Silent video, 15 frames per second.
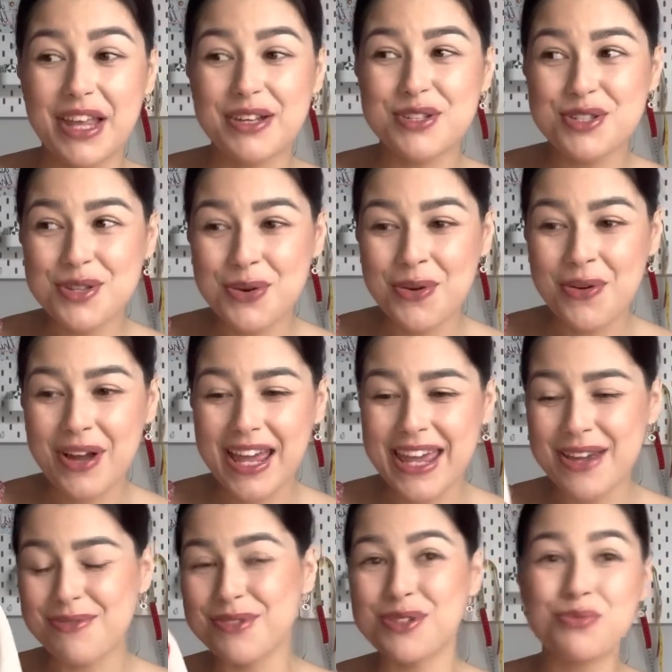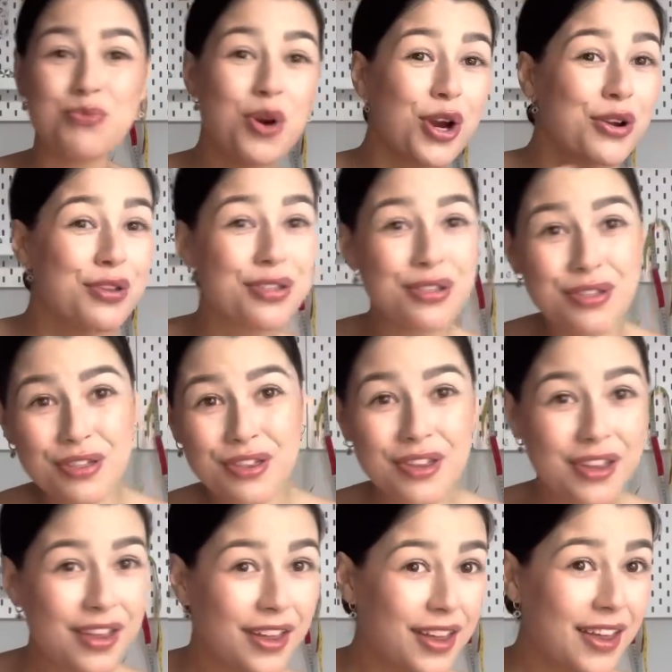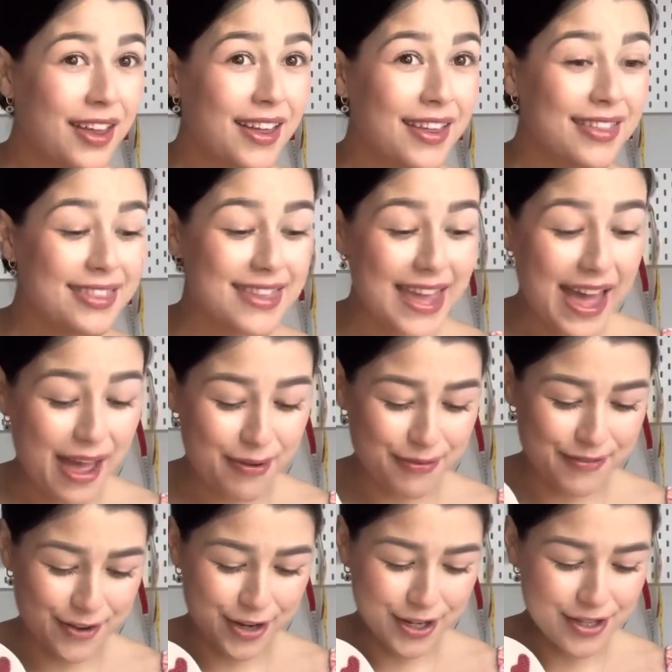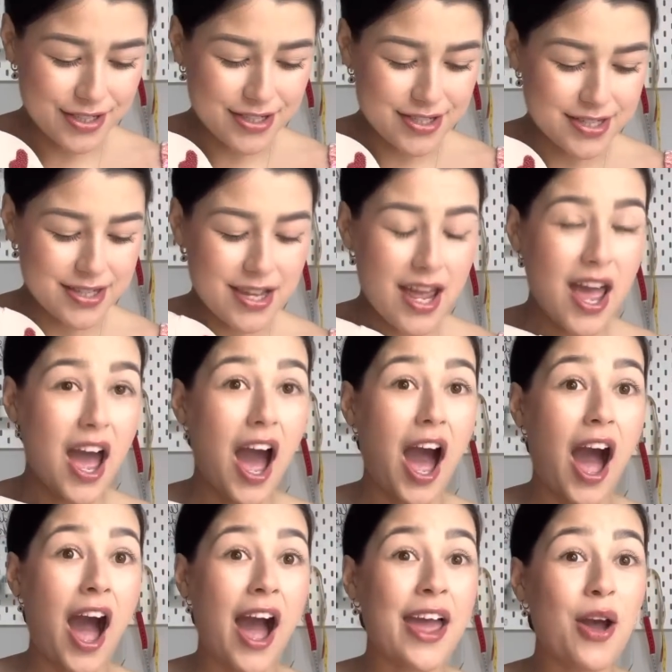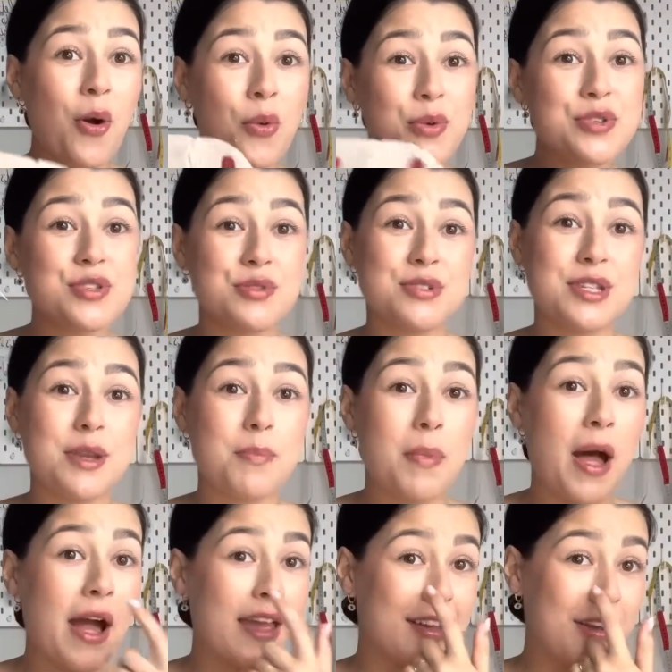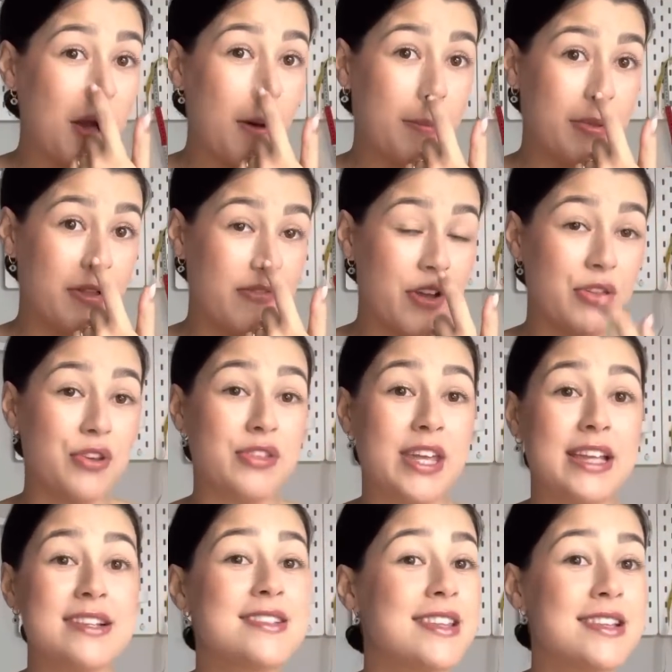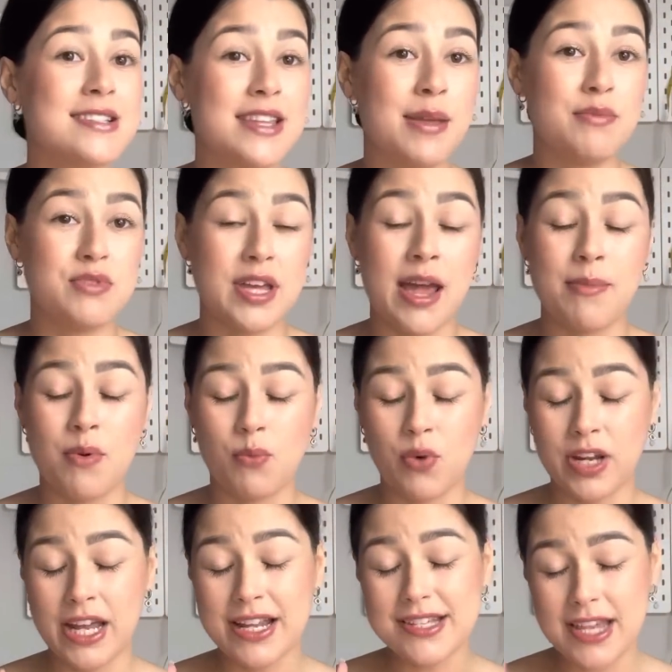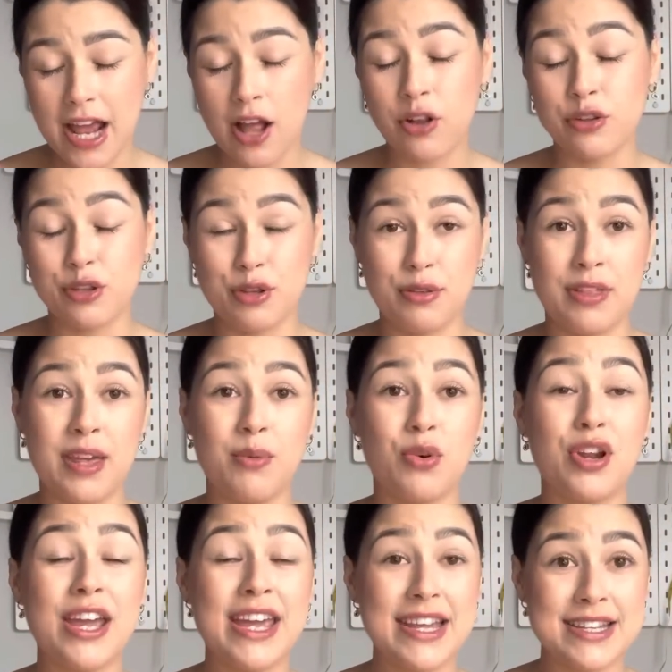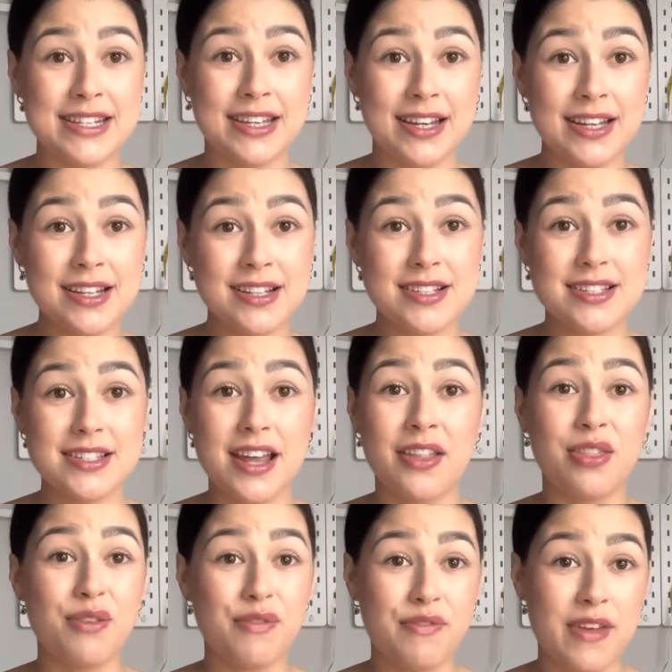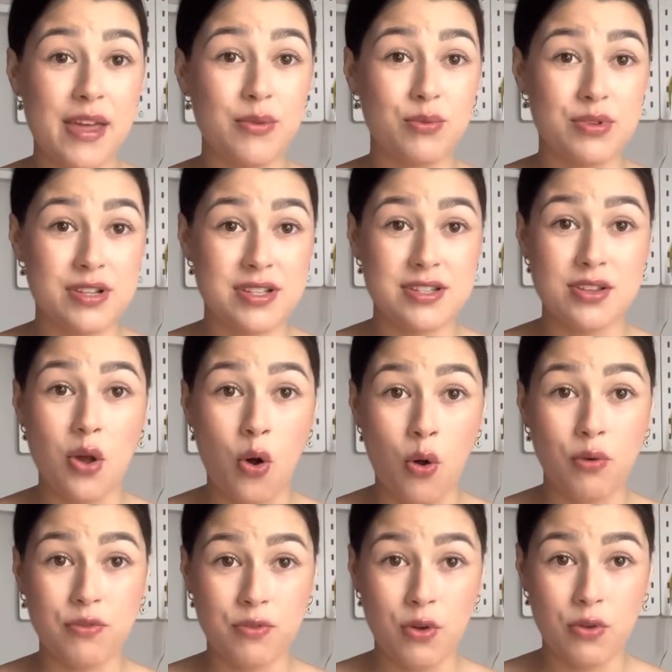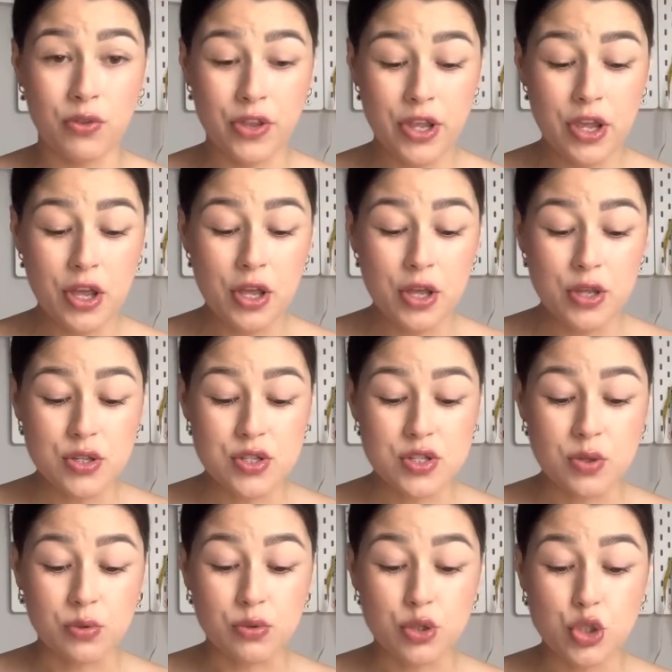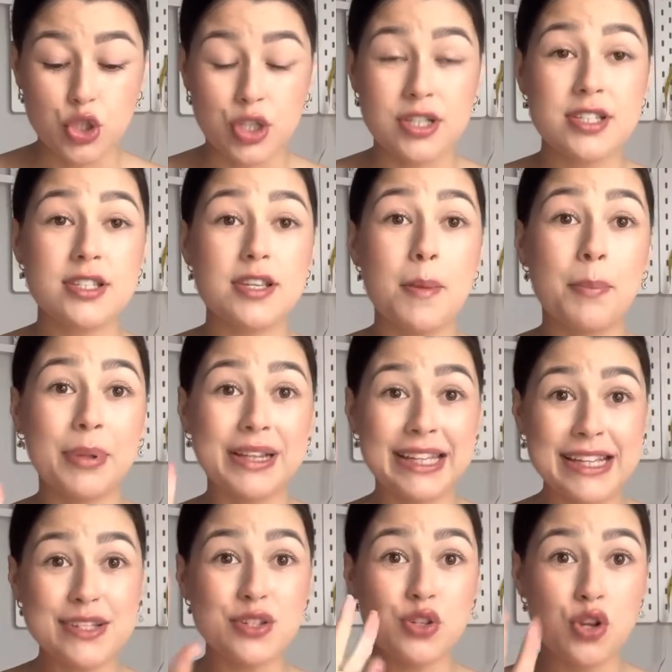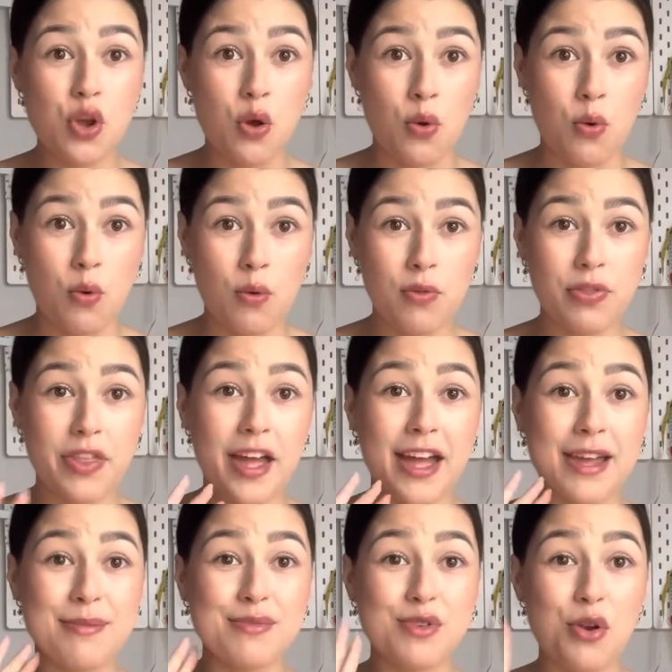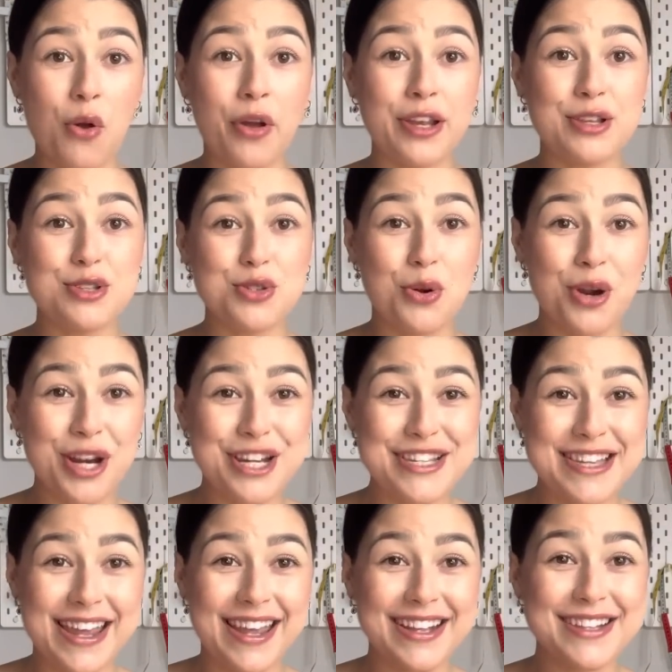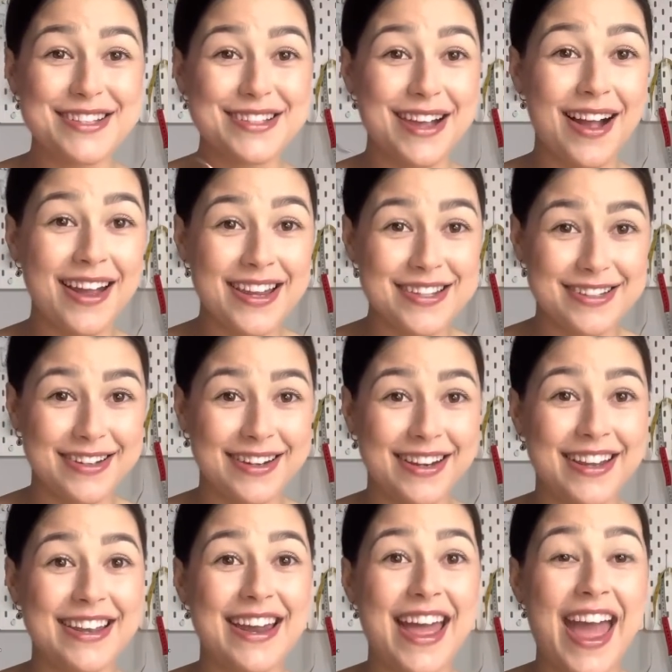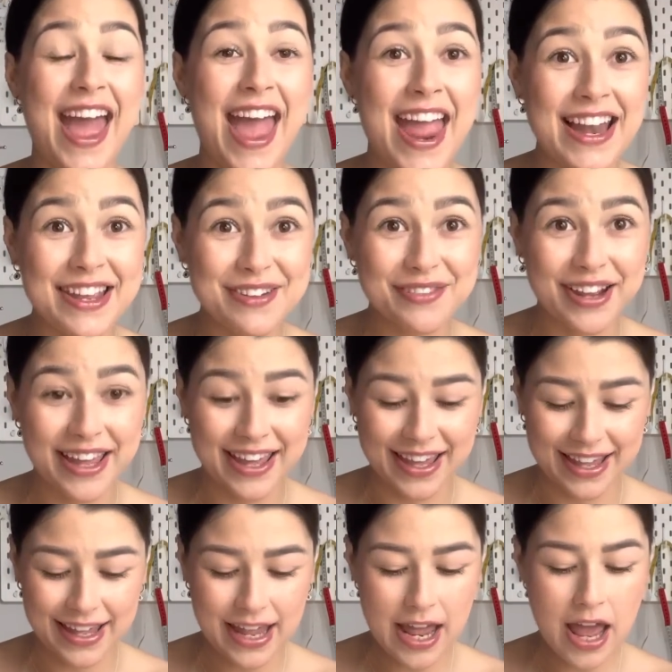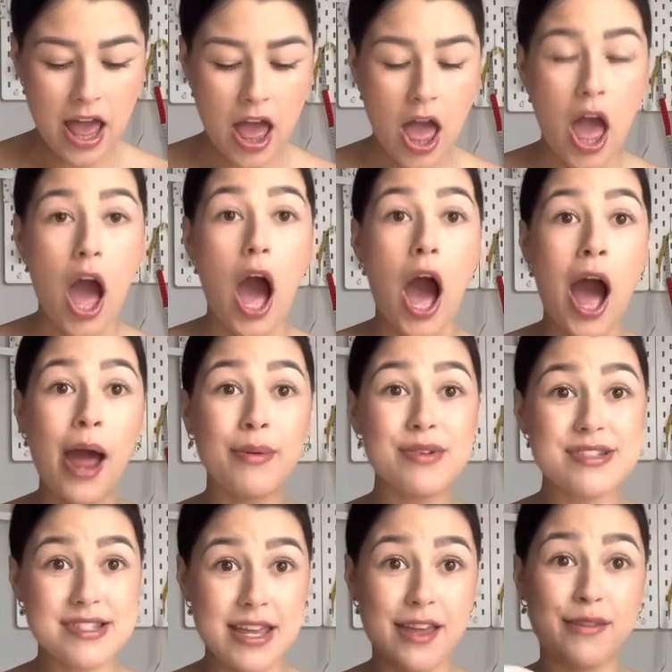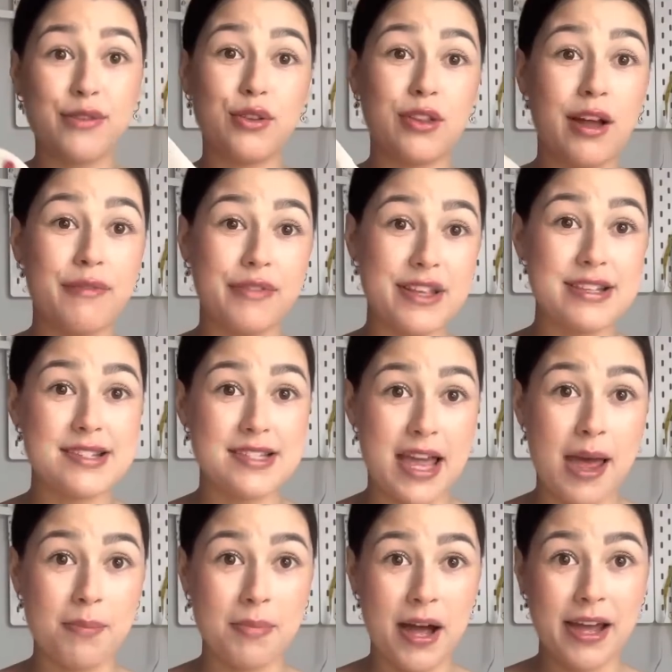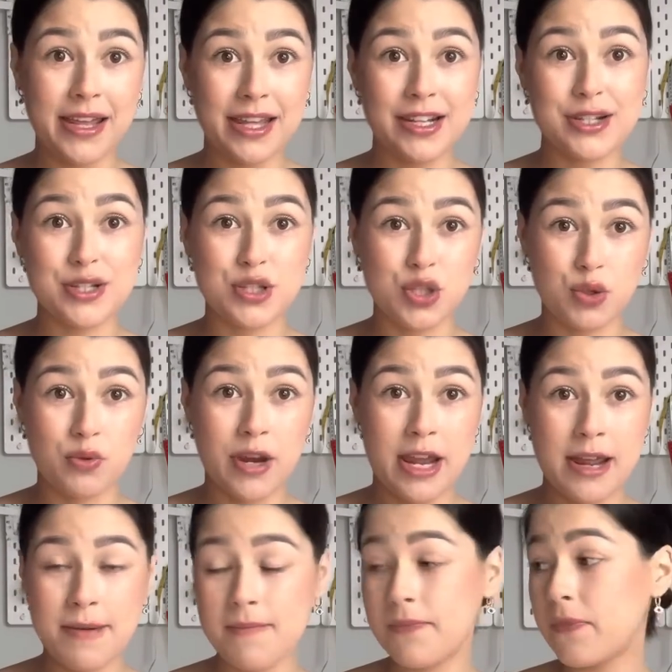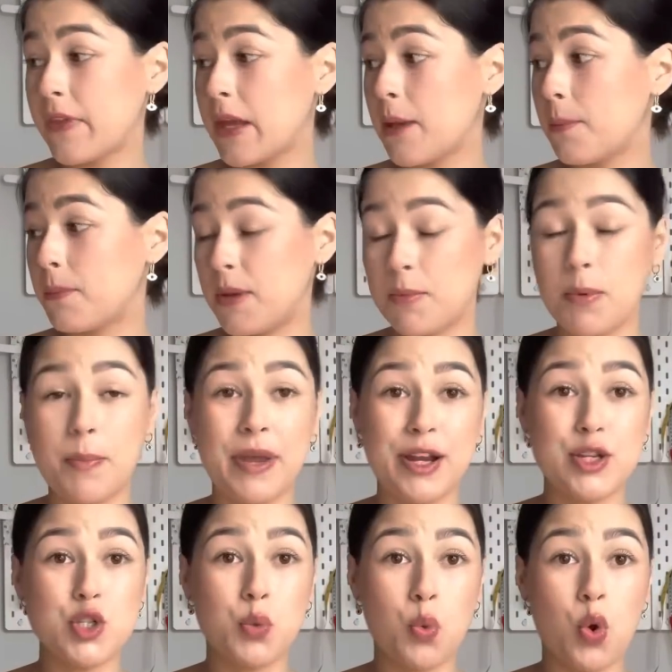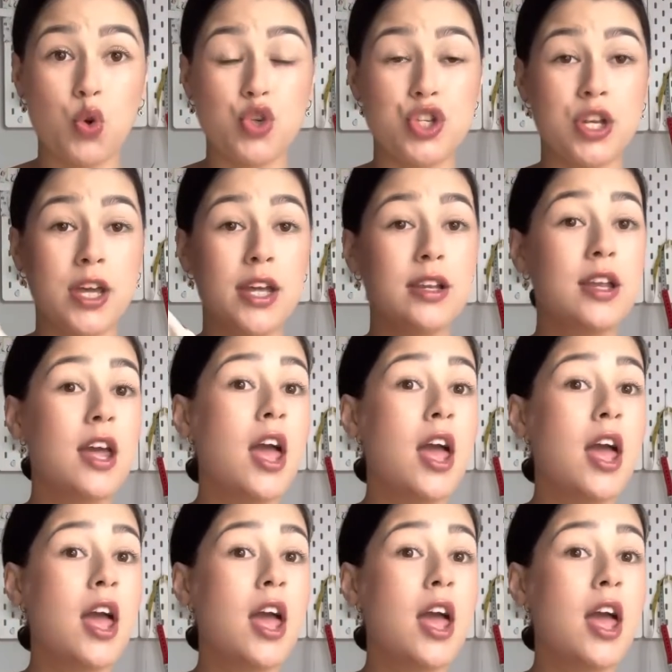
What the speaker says: So it was worth the effort. I also did buy a couple of other things at the same time, and when I tell you, they were hideous and the fit was awful. So just please know that I am not endorsing cider in any way. I would say if you love this set, buy it because it's great. Be prepared to wash it.